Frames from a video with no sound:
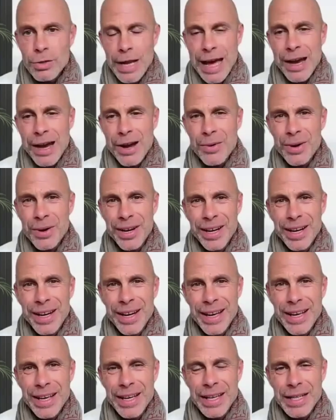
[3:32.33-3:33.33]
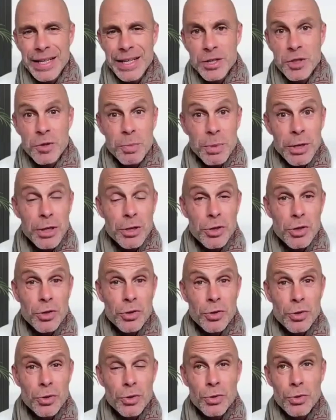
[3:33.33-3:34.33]
now I speak
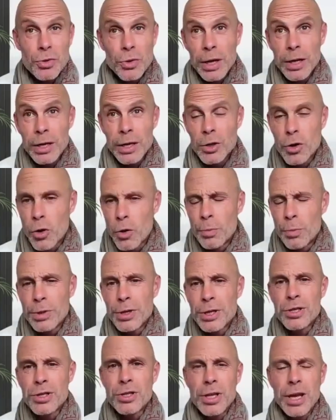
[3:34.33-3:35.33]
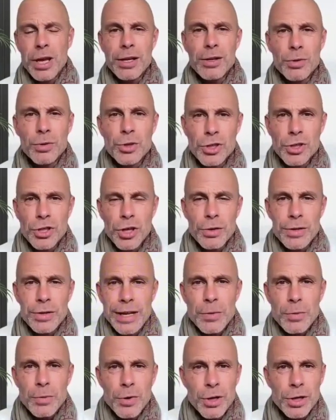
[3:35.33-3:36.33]
to corporates and also
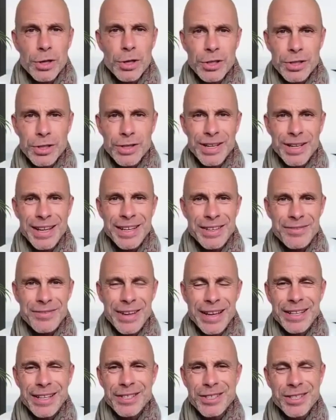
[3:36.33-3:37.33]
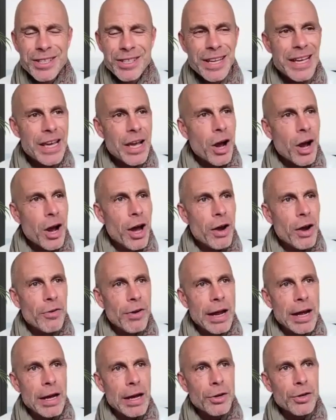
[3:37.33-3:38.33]
networks and events
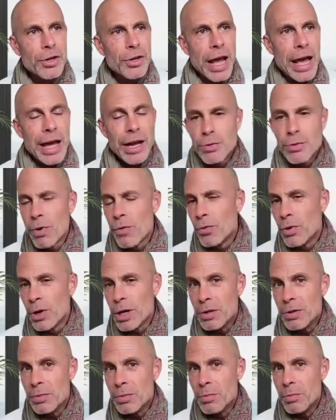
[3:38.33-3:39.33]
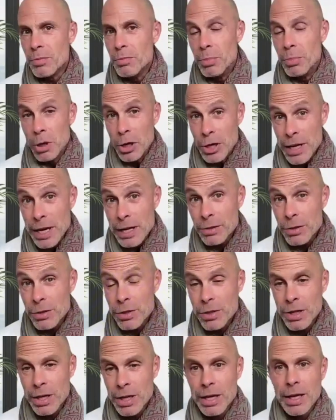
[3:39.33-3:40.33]
around how to avoid
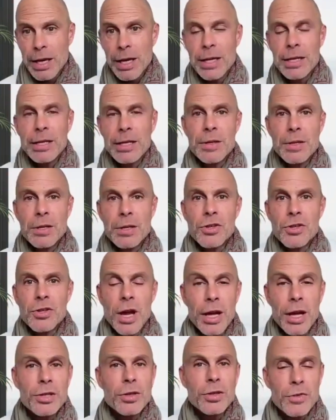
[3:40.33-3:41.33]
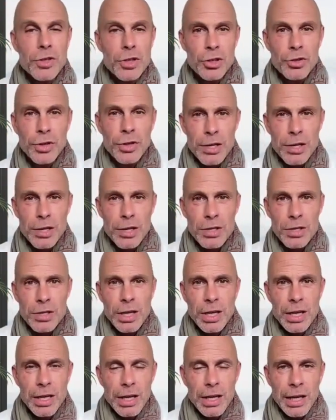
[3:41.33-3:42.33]
burnout and the signs of stress
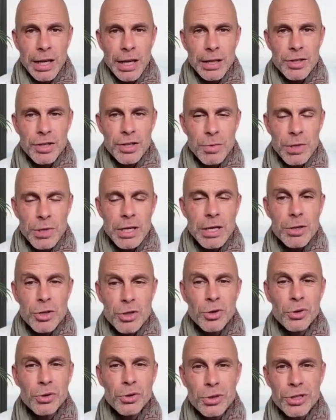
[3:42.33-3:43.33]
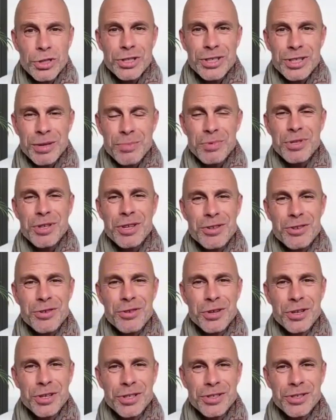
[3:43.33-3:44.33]
and some key tools and tips that
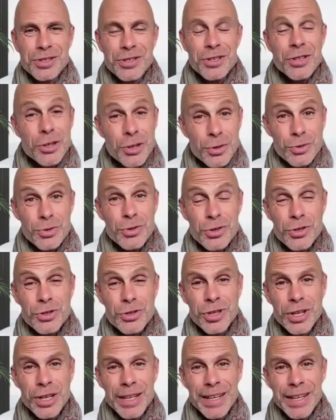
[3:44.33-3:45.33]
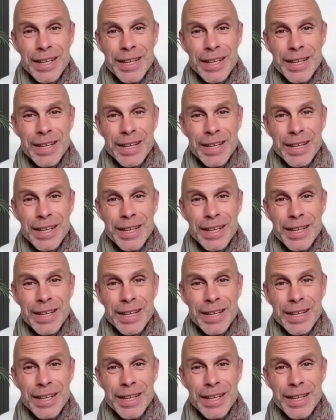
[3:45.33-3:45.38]
you can use